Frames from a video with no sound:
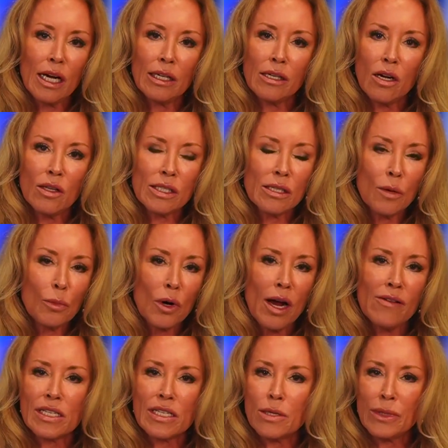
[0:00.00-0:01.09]
I know it's not
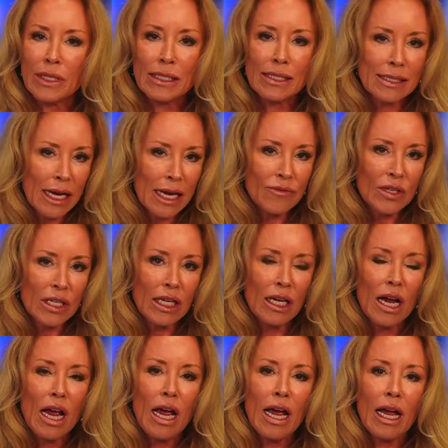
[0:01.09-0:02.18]
privacy, but it's safety,
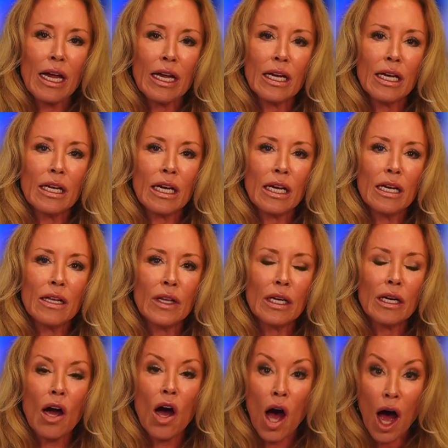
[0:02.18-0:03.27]
and then
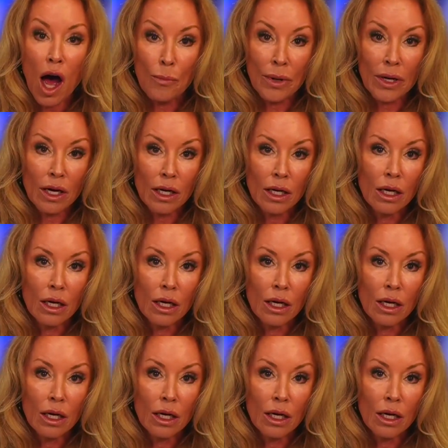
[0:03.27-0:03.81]
COPPA.